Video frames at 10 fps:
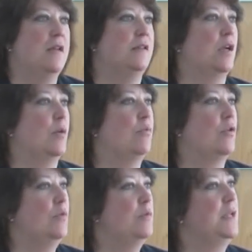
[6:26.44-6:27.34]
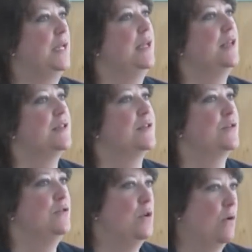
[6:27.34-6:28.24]
there probably
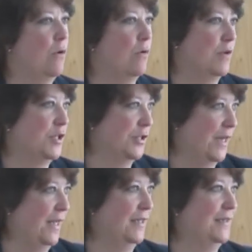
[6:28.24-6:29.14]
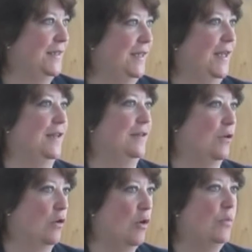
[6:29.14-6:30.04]
is no originality in
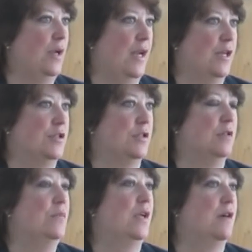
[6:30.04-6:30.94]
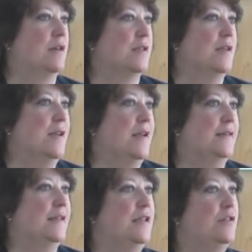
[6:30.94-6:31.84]
the compilation because
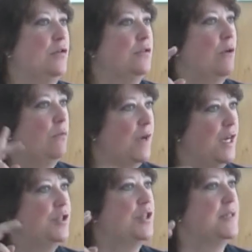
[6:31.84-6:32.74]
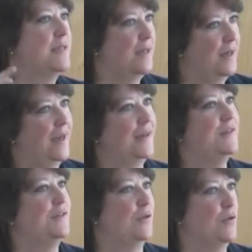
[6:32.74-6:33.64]
they don't arrange and
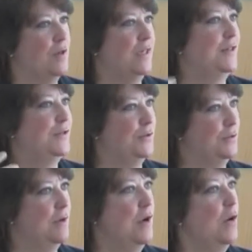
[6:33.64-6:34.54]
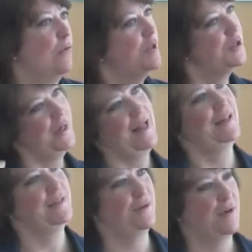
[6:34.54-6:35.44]
select according to
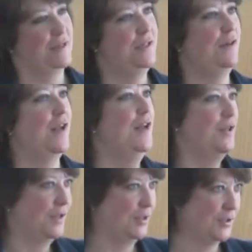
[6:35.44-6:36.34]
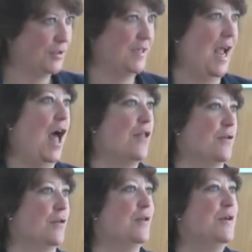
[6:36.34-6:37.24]
originality criteria. They just
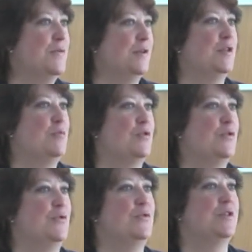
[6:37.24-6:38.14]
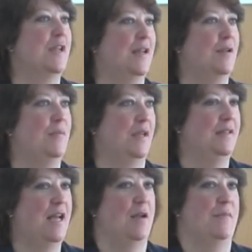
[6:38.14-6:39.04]
gather what they produce in a big
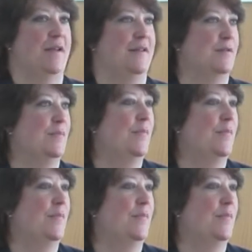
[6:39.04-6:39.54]
database.